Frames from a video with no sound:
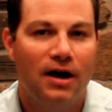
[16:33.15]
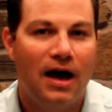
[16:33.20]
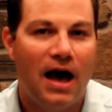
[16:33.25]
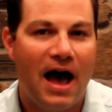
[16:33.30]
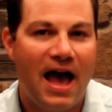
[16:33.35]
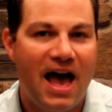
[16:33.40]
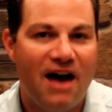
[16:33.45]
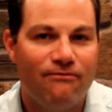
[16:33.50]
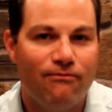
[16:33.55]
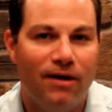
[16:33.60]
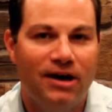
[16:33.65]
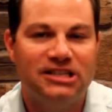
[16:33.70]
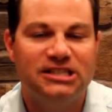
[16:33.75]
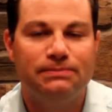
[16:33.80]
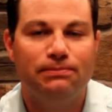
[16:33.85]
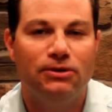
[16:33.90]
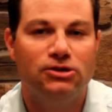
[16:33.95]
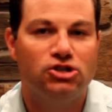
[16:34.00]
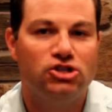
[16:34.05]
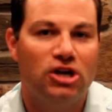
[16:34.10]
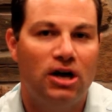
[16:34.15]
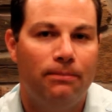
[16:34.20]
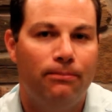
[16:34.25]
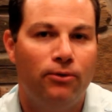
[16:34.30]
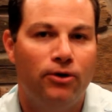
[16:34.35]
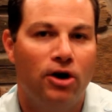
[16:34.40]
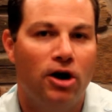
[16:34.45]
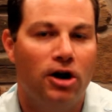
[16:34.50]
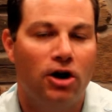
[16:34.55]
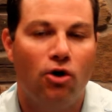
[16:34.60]
I have my split shot
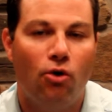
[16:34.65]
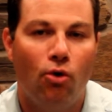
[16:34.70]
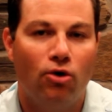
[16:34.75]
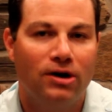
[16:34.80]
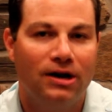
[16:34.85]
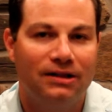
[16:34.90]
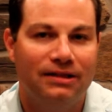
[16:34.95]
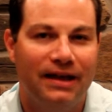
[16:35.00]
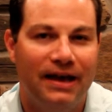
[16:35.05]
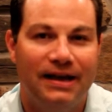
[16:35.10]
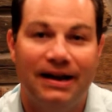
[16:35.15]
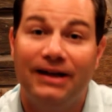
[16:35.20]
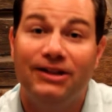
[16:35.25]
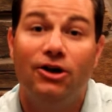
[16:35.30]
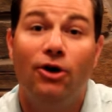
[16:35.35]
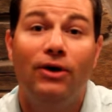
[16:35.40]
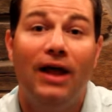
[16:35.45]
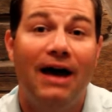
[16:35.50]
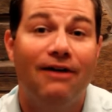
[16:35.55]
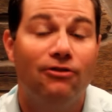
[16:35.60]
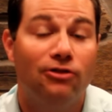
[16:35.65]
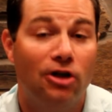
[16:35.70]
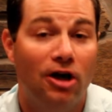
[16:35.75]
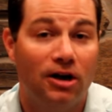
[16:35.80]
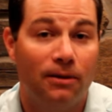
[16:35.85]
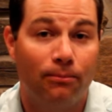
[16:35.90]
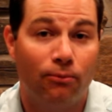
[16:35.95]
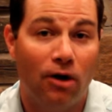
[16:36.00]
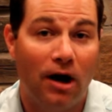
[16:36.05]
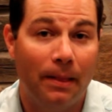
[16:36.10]
put on accordingly, and I don't have a
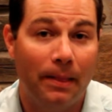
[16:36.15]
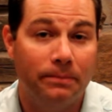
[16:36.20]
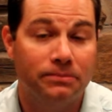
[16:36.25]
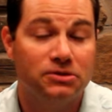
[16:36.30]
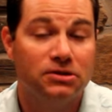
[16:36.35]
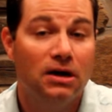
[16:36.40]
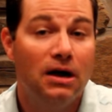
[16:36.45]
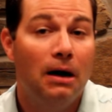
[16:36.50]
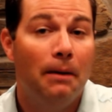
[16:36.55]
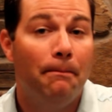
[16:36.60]
lot of problems.